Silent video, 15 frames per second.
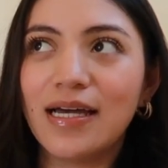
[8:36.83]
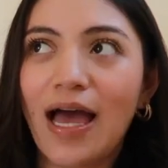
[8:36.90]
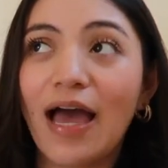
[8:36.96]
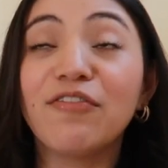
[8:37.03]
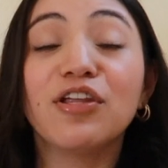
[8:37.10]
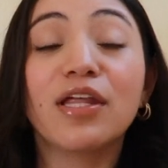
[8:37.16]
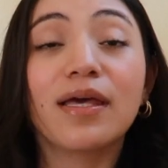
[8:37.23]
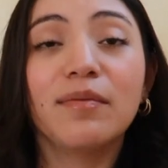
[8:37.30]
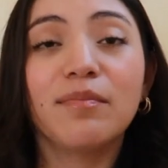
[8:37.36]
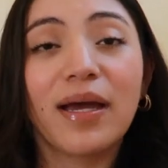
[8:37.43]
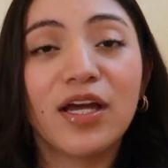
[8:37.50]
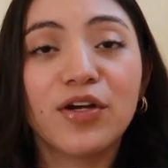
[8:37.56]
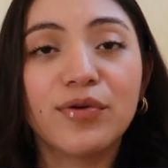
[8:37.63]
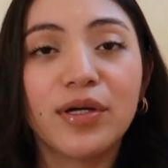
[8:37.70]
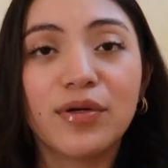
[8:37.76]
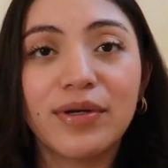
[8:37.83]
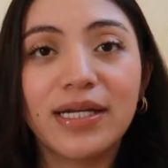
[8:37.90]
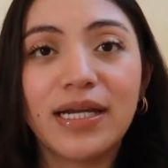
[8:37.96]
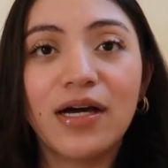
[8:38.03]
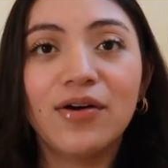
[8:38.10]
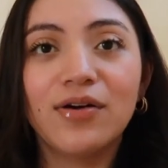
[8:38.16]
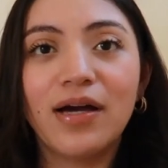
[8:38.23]
I feel like in my career right
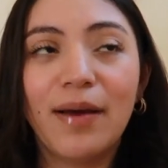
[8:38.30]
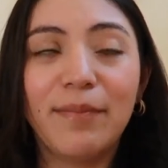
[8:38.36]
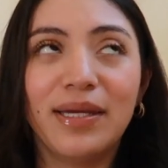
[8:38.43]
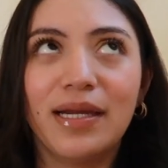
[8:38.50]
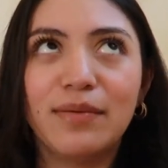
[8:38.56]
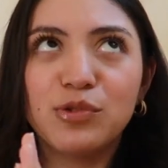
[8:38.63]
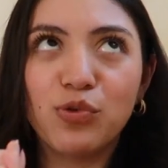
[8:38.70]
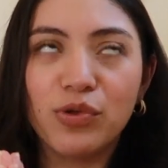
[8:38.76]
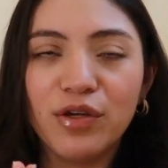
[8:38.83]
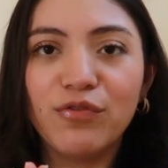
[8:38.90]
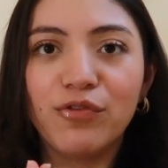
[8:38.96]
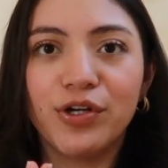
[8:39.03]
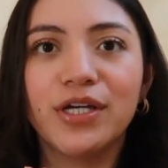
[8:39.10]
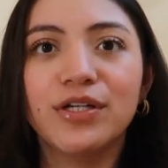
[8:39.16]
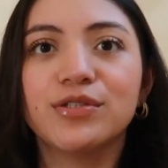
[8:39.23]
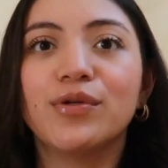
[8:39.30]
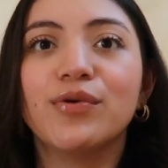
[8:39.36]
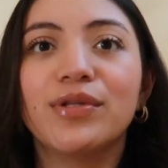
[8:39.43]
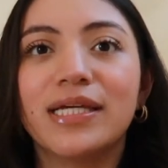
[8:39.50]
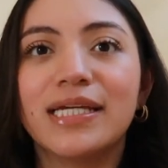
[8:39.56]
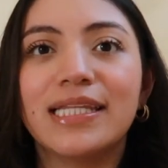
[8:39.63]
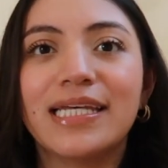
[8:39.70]
now, I mean, I'm 24 years
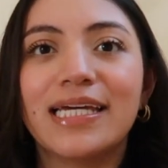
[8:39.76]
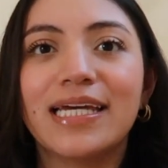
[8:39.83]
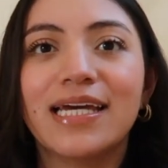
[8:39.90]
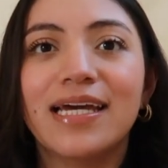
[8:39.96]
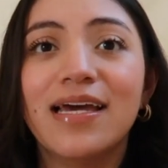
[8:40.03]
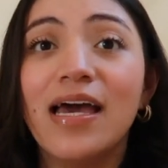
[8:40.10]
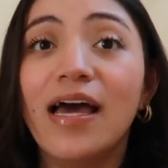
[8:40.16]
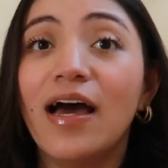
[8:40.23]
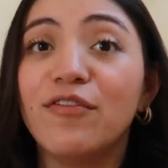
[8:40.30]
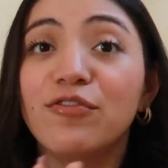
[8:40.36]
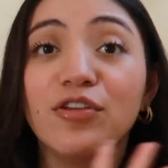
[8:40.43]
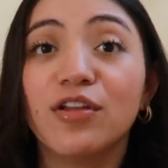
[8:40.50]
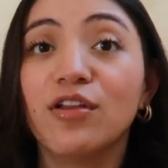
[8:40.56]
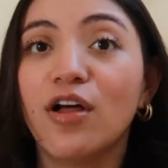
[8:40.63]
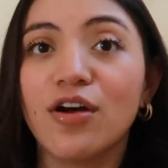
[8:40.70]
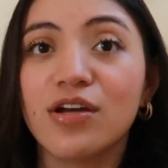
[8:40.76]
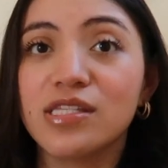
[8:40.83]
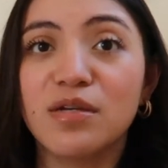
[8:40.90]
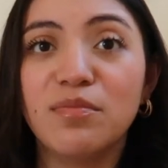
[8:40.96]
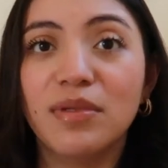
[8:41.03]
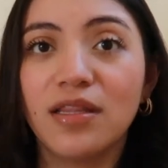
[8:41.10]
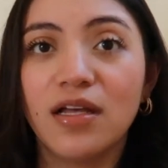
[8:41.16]
old, and like for the longest
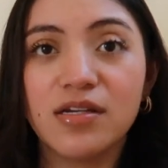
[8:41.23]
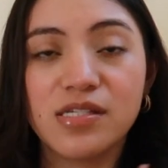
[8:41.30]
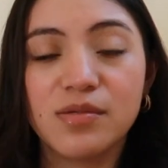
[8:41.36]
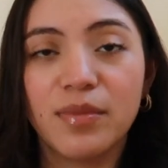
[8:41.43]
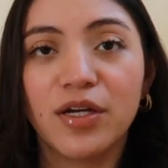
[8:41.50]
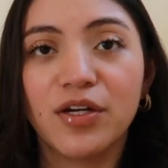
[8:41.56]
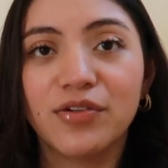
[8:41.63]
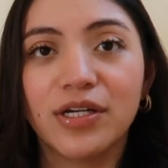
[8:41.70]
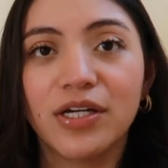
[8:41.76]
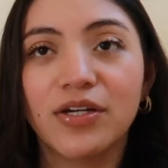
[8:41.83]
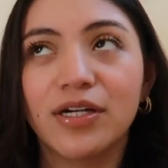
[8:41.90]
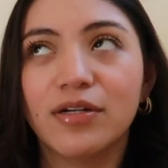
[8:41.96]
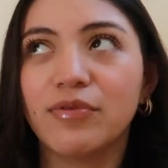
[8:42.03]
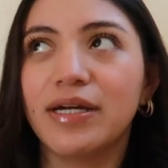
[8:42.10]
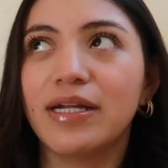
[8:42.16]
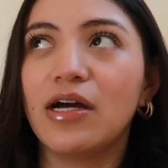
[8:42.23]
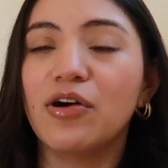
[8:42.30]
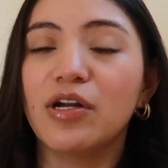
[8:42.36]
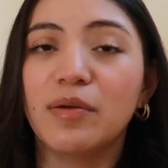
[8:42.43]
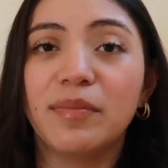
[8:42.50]
I've been lost in my career, and right now